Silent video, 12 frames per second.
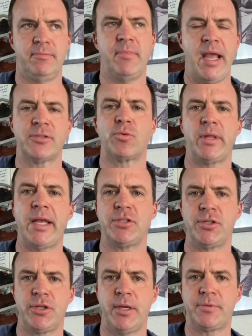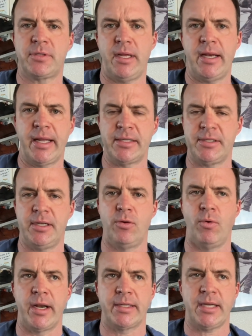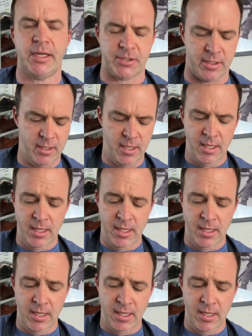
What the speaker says: Has relationships, and I guess he didn't want to touch it.